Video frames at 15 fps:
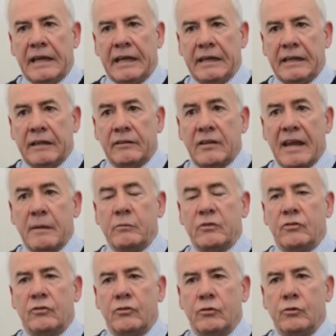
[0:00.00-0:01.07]
It
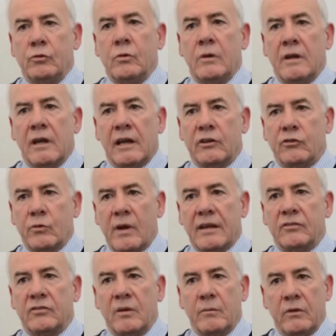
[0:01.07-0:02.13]
attempts to
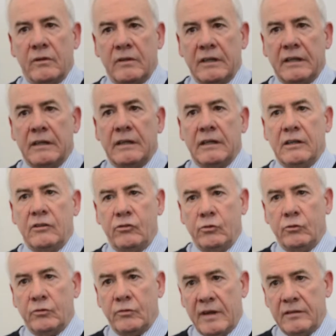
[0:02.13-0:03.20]
address some of the
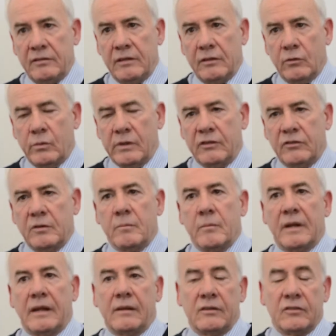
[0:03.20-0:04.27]
issues facing the region,
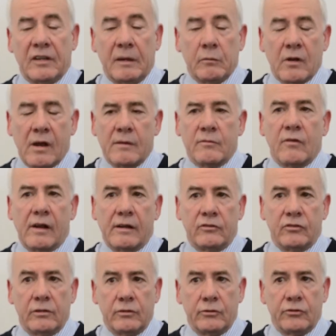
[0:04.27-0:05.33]
but at the same time find
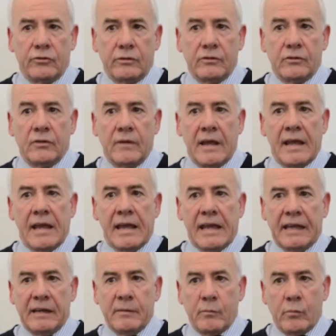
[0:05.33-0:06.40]
solutions.
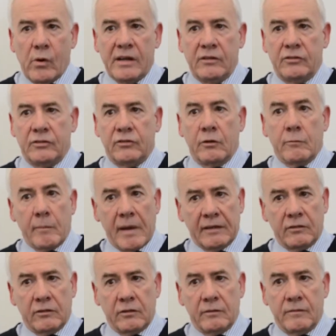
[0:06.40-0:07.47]
It embraces
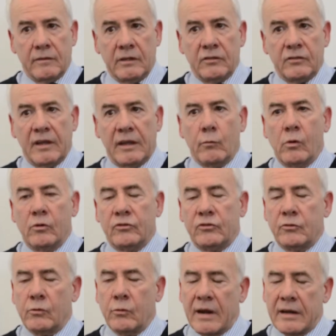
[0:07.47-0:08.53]
competitiveness and
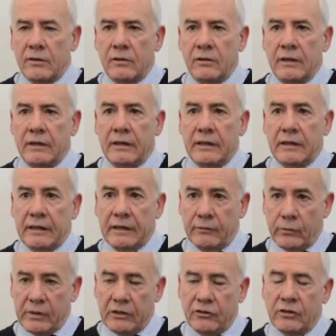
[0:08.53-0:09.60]
wants to render the
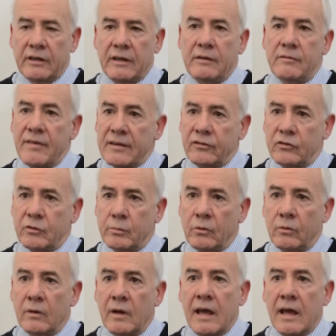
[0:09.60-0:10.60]
region investable.